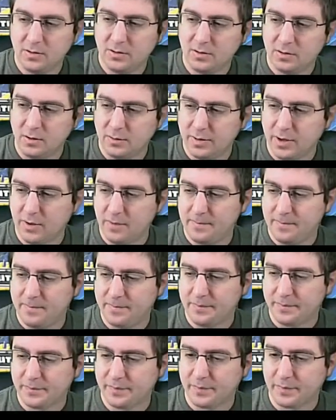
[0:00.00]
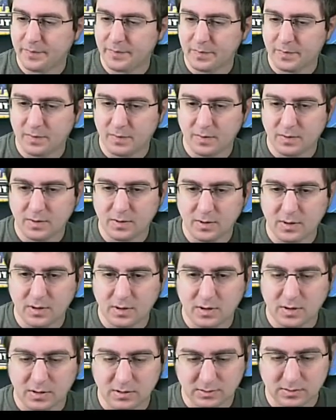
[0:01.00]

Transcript: here we go. Oh,